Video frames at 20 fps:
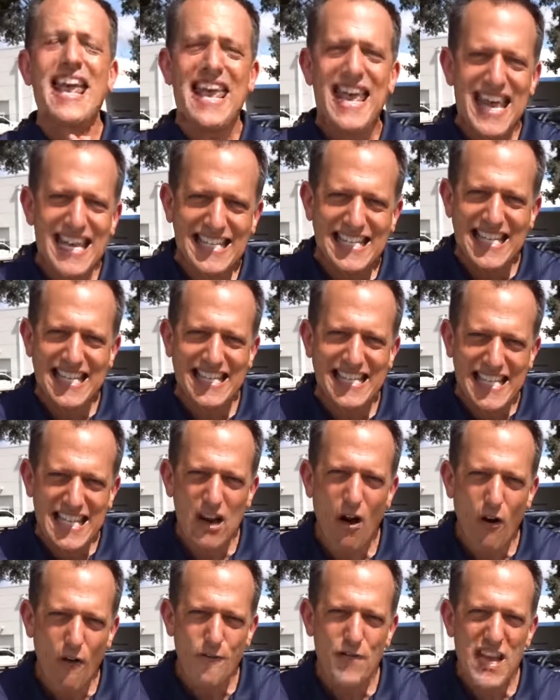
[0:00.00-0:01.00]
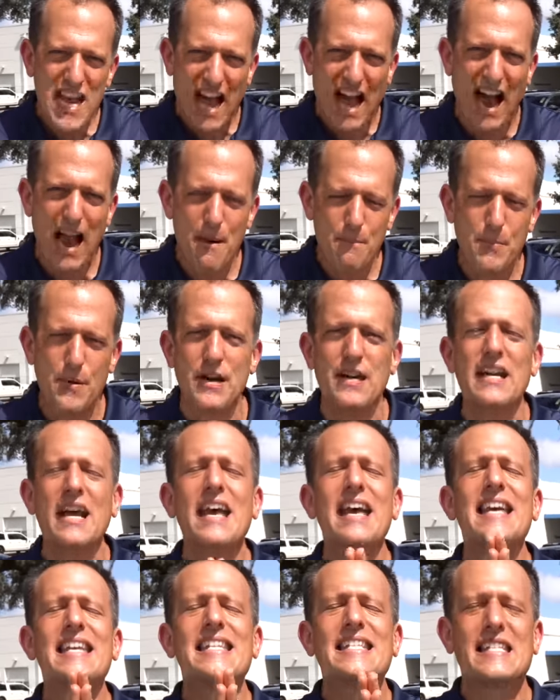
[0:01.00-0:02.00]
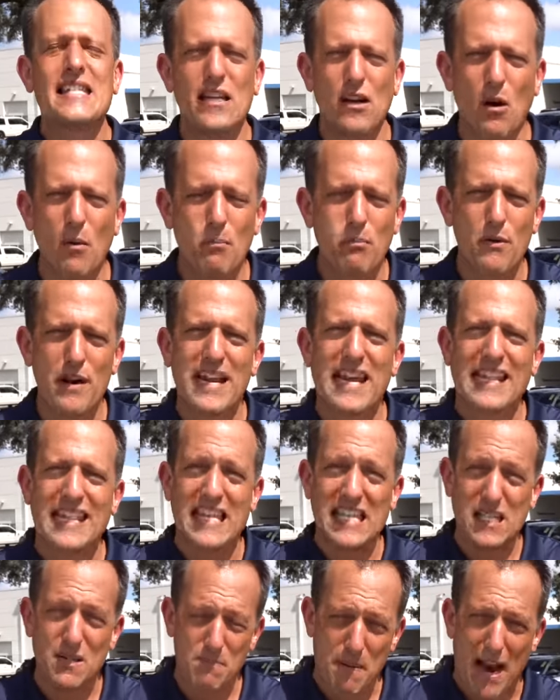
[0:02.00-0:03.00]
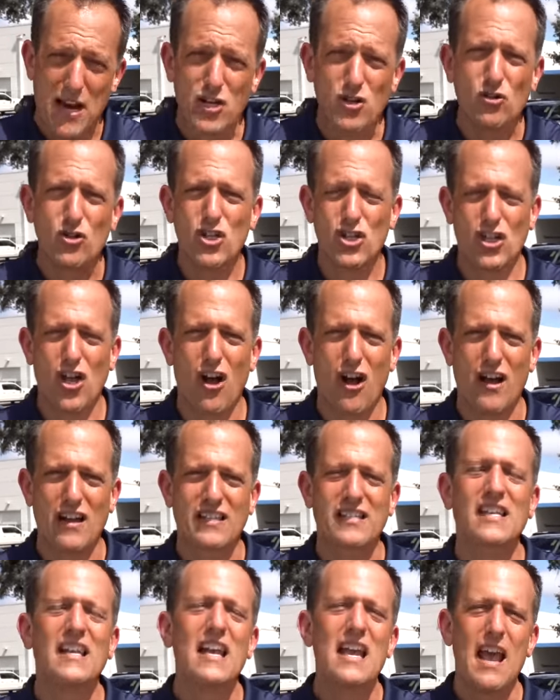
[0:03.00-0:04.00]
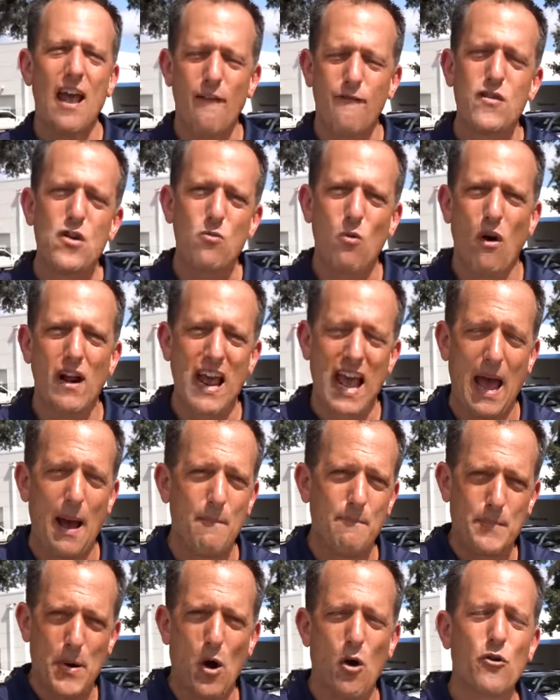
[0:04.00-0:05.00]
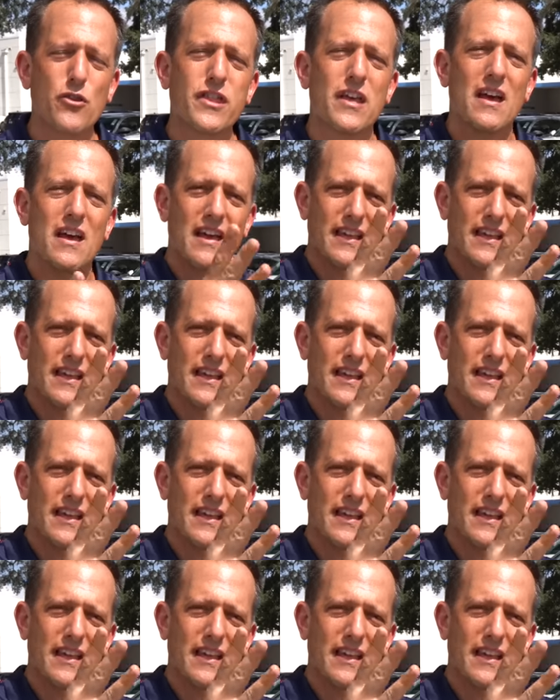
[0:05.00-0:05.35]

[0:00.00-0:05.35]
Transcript: is the C R V hybrid still bringing the special sauce if you want to have both